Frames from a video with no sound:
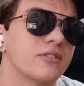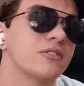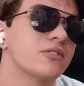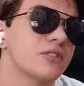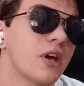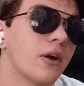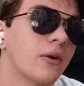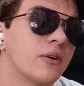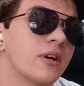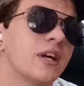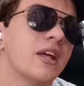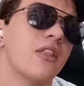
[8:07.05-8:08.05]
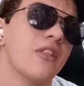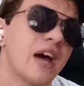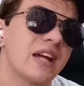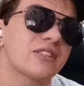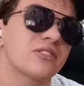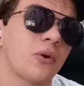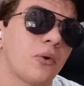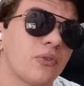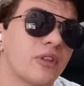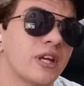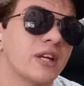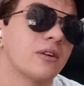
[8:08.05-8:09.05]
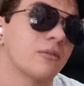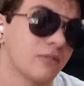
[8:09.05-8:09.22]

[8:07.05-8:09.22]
So that's the whole thing